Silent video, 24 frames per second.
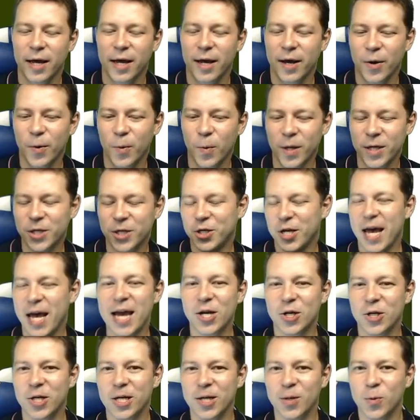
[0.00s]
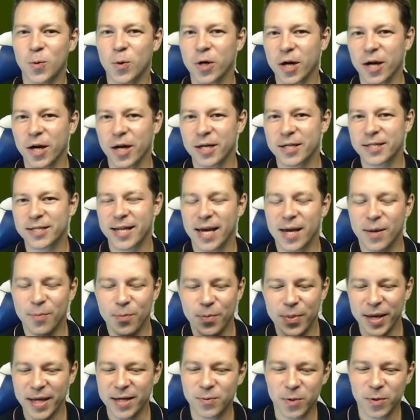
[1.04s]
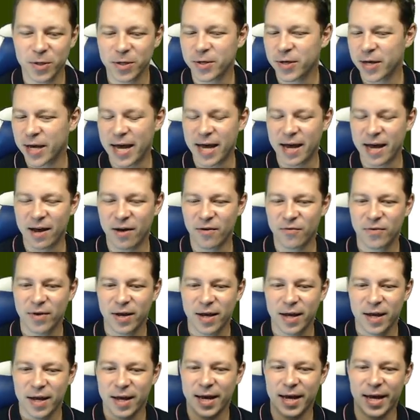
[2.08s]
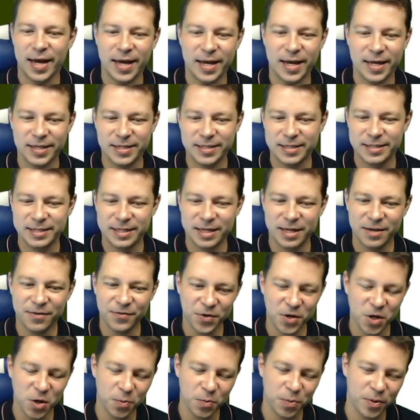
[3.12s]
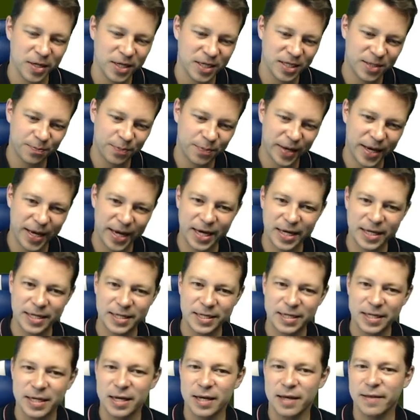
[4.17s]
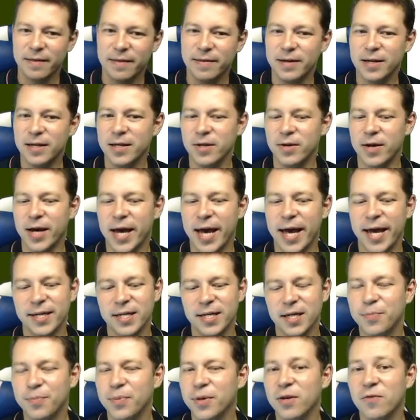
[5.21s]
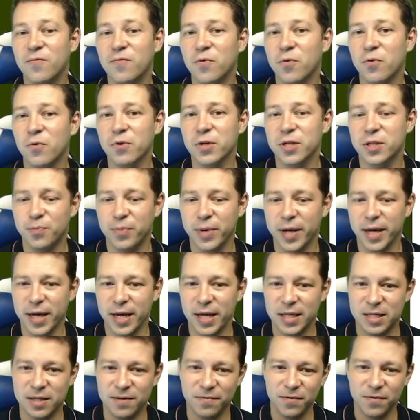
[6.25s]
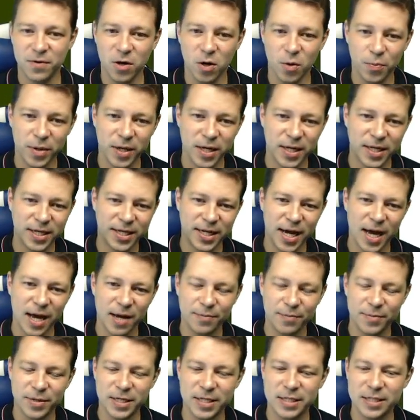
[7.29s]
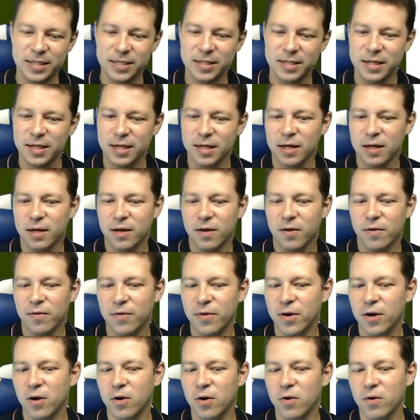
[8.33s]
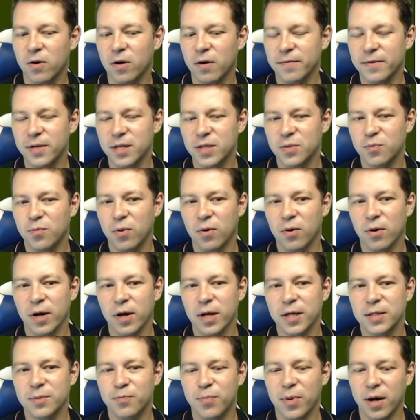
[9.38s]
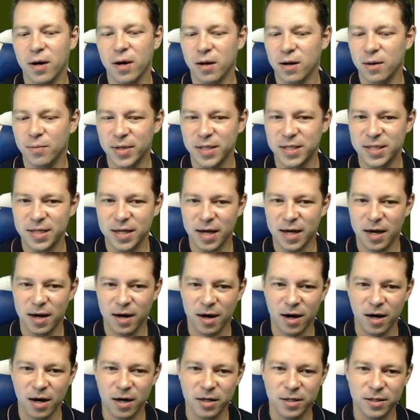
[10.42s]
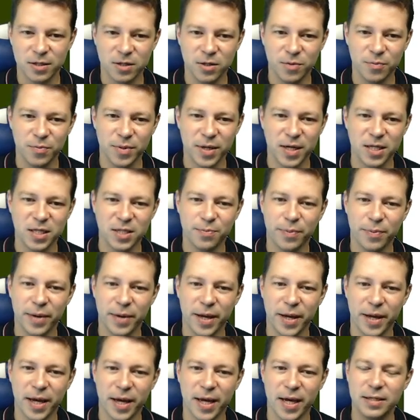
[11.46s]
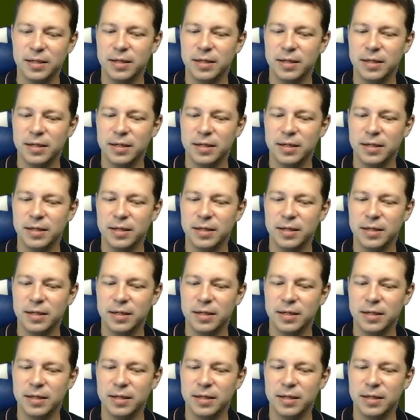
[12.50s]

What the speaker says: which actually works, like bid what you have. And if you open a spade, then you end up in 4 spades. If you open a diamond, though, on this board, partner bids a heart, you bid a spade,